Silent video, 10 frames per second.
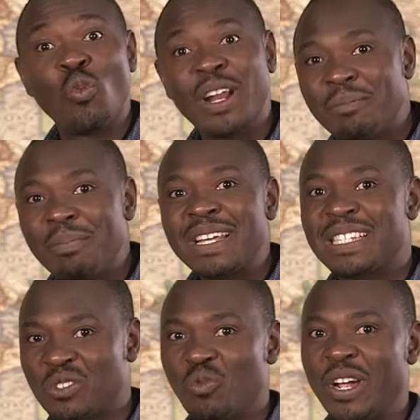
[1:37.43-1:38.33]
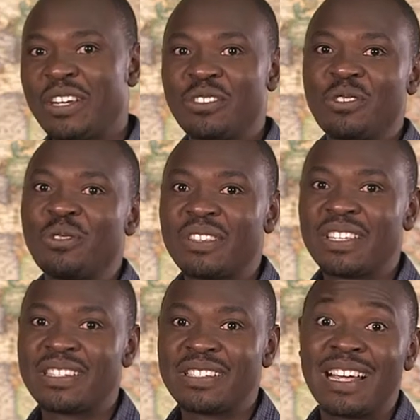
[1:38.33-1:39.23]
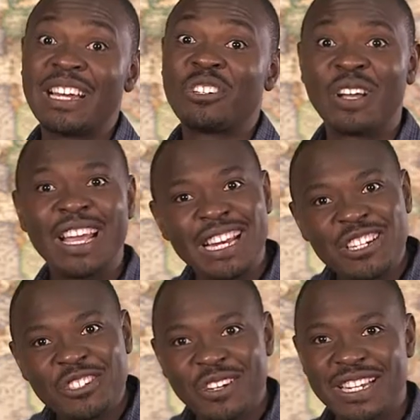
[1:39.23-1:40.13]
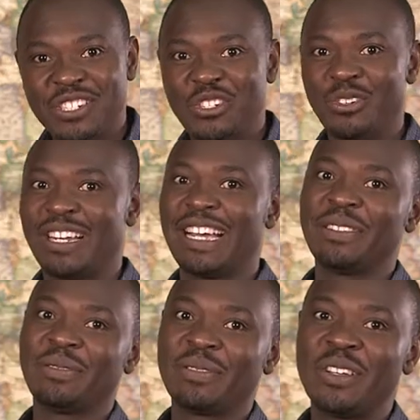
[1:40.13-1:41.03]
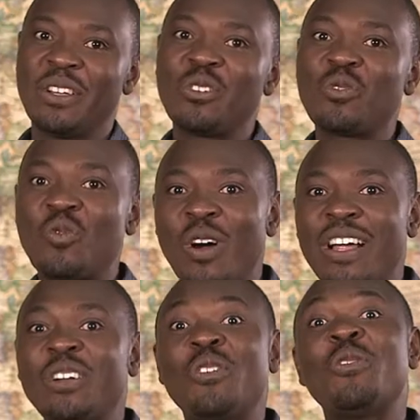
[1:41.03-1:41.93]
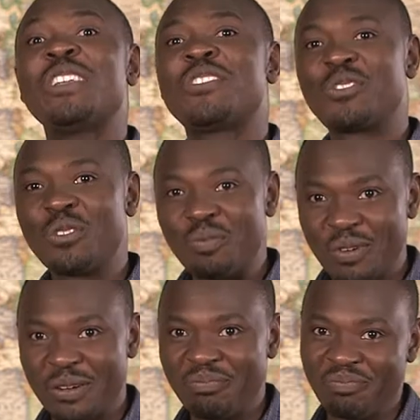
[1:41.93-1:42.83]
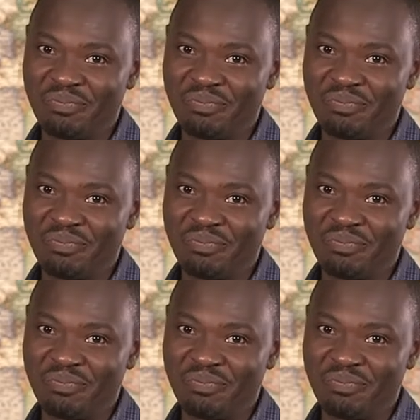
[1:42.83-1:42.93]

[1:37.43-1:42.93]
What best way to do this than to entrust your life to one who is supreme,